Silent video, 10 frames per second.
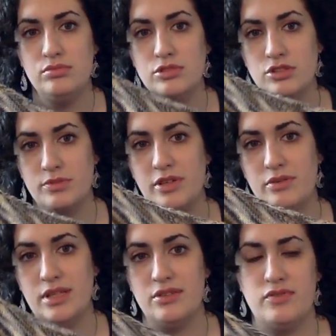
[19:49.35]
it took me a
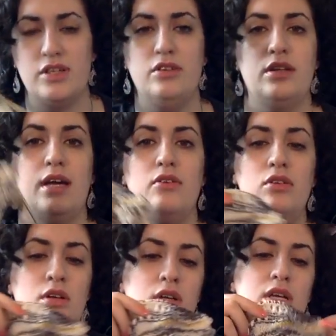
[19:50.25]
while to figure it out,
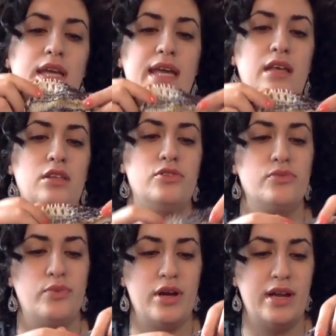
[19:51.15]
is
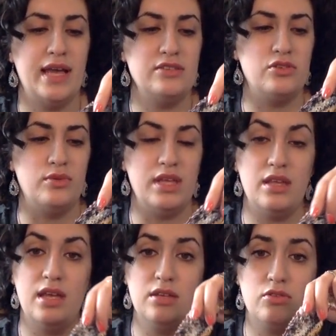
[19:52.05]
where it has you
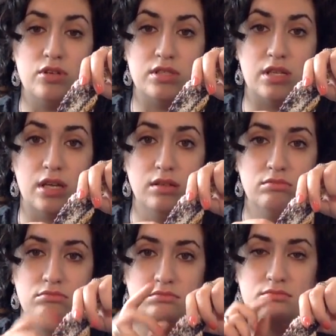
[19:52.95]

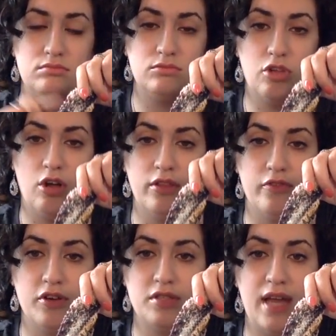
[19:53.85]
increasing, on the
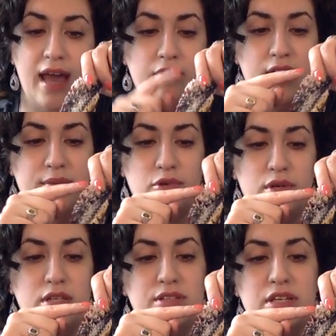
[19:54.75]
first half, I'm
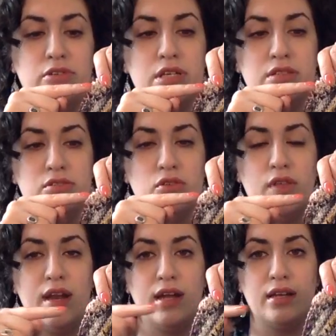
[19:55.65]
going to decrease so
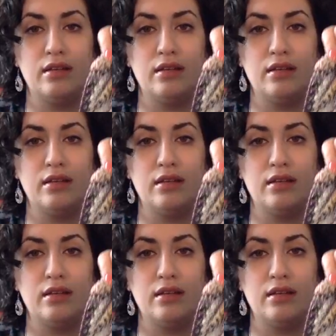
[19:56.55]
that I